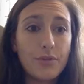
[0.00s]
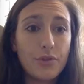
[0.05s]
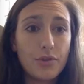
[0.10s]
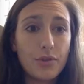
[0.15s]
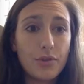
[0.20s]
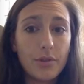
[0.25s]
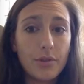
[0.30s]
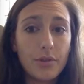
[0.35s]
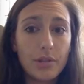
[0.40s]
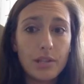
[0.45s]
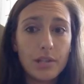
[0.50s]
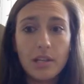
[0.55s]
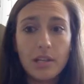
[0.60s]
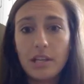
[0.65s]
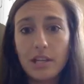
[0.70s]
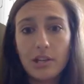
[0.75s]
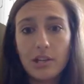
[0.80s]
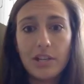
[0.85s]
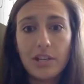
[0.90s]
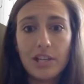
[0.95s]
of strokes
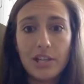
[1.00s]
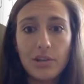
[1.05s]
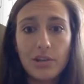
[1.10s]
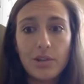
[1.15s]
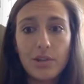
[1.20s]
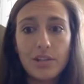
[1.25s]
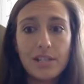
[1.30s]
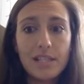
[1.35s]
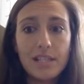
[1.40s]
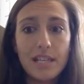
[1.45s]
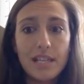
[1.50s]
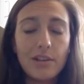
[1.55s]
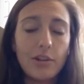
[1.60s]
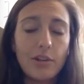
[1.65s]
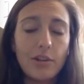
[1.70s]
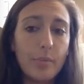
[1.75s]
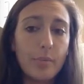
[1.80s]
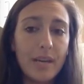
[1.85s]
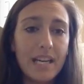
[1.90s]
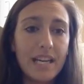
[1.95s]
here that you can see it
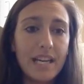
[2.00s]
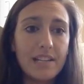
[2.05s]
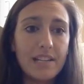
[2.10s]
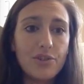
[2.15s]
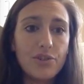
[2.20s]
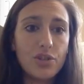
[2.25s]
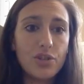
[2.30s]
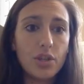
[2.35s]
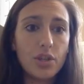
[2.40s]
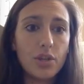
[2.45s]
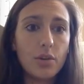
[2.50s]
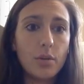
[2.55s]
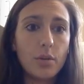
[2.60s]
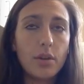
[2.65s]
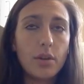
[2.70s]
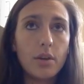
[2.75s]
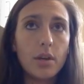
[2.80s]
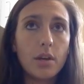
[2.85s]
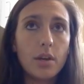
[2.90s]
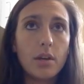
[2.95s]
on the page. So
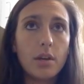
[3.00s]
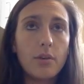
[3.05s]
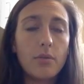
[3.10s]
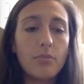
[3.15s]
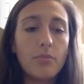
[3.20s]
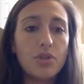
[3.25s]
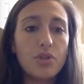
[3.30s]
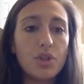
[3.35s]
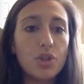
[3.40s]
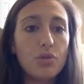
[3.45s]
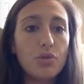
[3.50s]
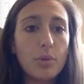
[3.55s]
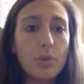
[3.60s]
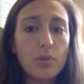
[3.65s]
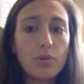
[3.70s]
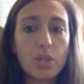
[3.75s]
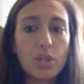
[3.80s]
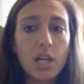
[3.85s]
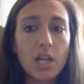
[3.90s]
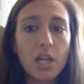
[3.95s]
the two
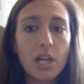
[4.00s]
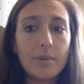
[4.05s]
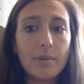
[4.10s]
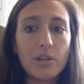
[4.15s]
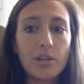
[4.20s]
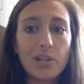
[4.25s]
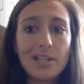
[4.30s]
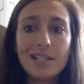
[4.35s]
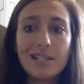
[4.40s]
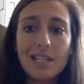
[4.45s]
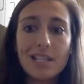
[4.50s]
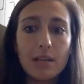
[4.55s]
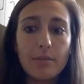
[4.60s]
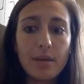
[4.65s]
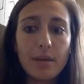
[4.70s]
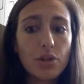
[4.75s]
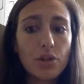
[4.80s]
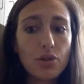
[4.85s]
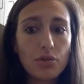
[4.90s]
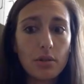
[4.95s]
most common are
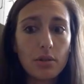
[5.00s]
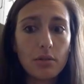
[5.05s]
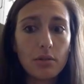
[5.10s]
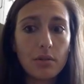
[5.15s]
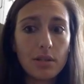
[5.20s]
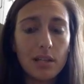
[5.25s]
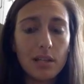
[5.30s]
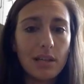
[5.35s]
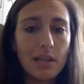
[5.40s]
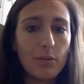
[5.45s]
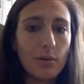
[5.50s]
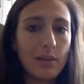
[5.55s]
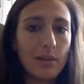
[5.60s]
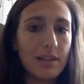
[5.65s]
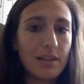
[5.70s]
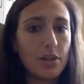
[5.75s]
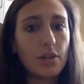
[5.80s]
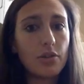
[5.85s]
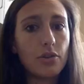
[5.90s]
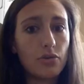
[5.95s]
ischemic strokes and
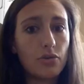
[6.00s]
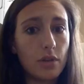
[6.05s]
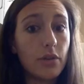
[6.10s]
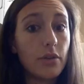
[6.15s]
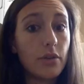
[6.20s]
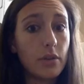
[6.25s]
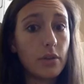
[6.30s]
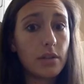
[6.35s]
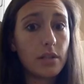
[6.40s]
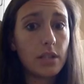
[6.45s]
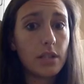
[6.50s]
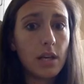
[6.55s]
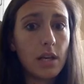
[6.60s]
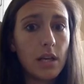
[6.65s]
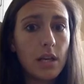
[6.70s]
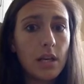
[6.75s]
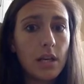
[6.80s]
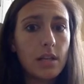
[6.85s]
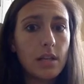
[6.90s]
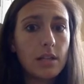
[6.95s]
hemorrhagic strokes.
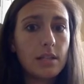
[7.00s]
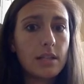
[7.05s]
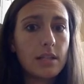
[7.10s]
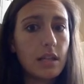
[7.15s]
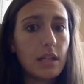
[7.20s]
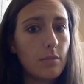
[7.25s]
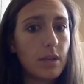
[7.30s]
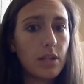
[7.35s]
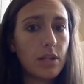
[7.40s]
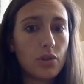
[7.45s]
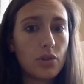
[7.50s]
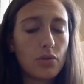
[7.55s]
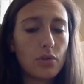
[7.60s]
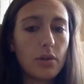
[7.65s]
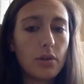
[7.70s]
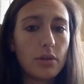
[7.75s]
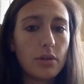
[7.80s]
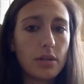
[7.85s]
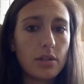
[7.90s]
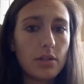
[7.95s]
Ischemic
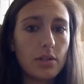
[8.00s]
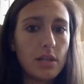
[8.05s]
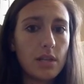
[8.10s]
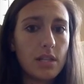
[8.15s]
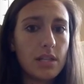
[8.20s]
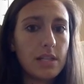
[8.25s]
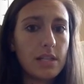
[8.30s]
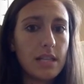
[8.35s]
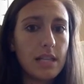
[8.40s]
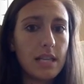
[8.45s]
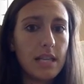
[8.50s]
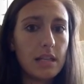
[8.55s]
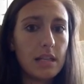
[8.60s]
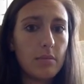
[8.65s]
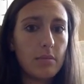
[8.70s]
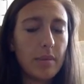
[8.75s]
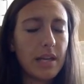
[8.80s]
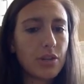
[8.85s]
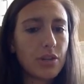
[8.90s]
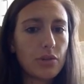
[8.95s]
strokes, as you can see in the
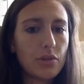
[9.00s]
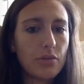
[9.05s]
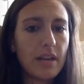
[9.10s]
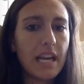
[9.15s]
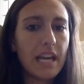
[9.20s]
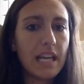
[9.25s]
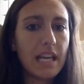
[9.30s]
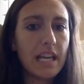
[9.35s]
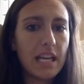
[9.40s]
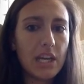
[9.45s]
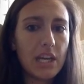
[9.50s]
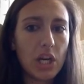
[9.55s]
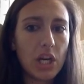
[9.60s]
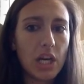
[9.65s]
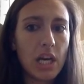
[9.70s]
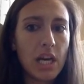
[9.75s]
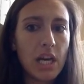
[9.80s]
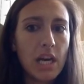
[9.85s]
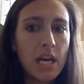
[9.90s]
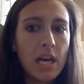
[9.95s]
picture right
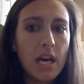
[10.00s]
here,